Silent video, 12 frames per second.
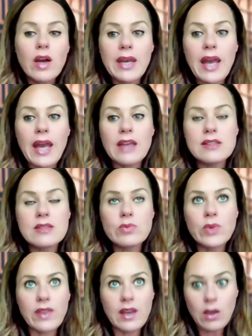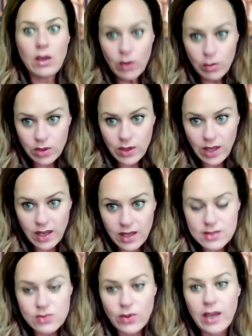I mean, as with any criminal
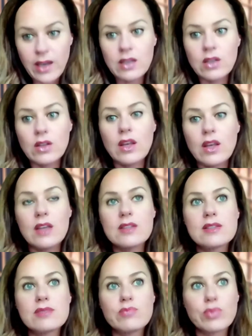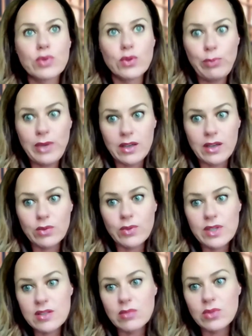case, right, it's proof beyond a
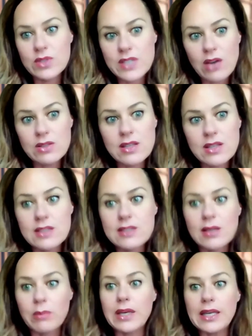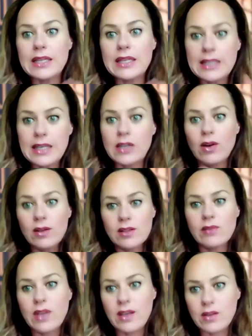reasonable doubt that somebody did all
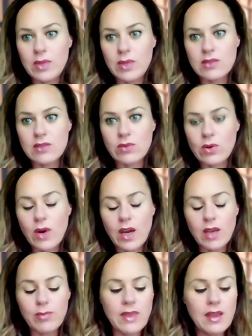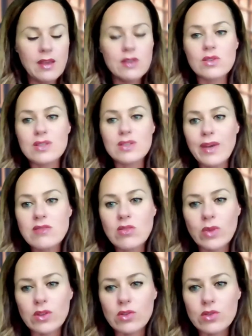of the elements of the crime. So it depends on
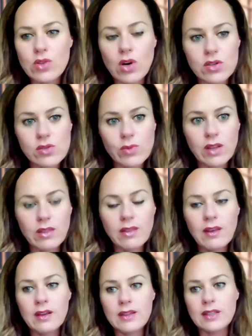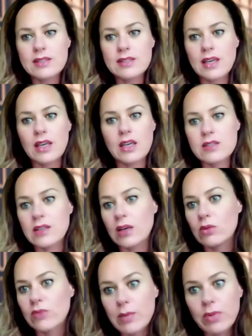what they're charged with. Let's say it's like
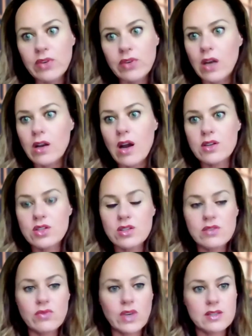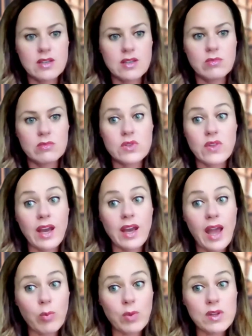rape of an unconscious victim. So that
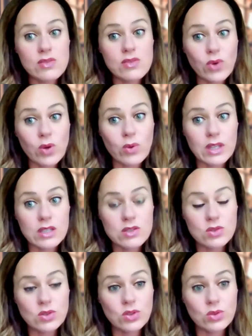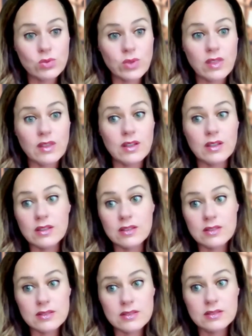happens frequently too with the
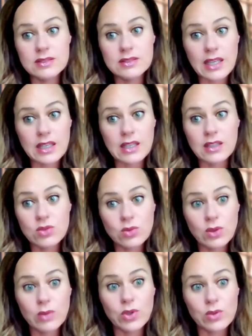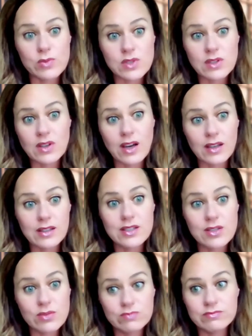dating in dorm rooms and the
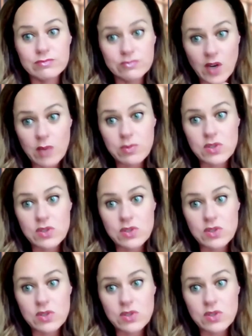college rape